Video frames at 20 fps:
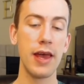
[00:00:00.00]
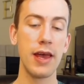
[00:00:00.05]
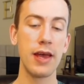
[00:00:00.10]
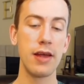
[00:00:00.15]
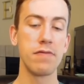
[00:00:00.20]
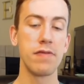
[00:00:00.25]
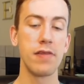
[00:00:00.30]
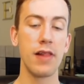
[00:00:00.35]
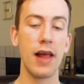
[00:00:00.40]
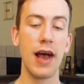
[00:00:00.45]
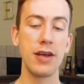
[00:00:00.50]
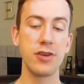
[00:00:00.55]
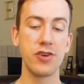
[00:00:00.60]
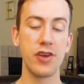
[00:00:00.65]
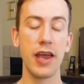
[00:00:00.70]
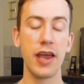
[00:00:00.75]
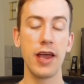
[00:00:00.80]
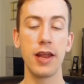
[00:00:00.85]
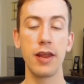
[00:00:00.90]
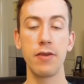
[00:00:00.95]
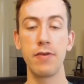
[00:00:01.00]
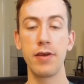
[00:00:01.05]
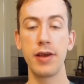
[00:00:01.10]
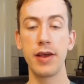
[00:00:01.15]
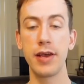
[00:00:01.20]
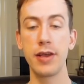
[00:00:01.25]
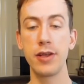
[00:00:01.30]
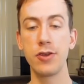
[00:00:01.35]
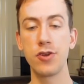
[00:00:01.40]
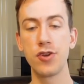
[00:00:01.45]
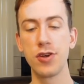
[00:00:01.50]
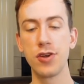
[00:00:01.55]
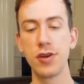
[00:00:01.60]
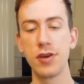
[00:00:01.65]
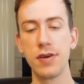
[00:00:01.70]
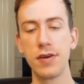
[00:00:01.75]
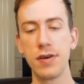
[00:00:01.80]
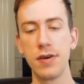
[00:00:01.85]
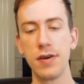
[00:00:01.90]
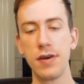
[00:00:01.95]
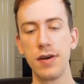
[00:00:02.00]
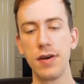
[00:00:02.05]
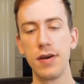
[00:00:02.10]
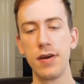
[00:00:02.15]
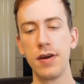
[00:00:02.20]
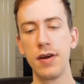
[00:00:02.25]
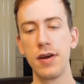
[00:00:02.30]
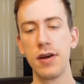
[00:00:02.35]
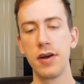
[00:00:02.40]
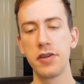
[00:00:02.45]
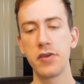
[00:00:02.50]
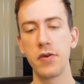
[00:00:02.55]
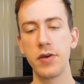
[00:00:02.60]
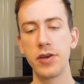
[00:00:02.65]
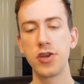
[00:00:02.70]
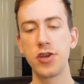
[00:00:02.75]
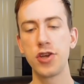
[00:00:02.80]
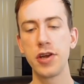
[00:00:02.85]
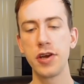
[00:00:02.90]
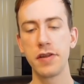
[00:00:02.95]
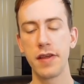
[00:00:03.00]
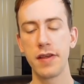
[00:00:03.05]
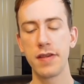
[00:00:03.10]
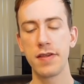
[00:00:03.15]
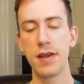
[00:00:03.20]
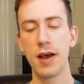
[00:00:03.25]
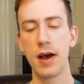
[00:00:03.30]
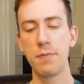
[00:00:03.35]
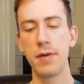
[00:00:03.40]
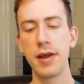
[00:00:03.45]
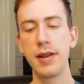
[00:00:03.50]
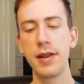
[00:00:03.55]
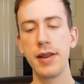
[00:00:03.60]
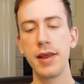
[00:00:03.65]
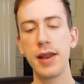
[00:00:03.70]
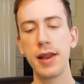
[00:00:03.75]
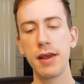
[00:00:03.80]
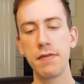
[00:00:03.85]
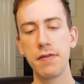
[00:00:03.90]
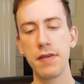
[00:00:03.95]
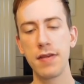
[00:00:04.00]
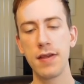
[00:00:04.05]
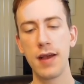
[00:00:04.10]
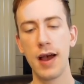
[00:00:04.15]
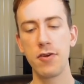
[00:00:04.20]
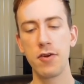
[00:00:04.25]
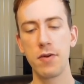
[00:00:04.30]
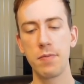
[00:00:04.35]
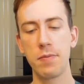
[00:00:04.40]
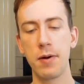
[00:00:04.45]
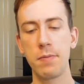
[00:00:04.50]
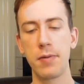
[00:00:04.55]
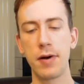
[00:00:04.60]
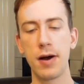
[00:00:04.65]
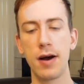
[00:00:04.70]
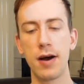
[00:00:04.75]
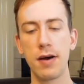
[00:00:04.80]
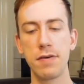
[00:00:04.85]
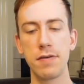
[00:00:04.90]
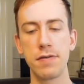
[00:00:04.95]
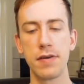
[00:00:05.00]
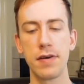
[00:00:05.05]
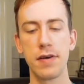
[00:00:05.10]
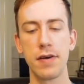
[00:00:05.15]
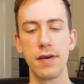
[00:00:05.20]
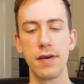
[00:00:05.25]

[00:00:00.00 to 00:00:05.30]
Flash Cannon range. So I shield this up. I need to get this Hydro Pump off.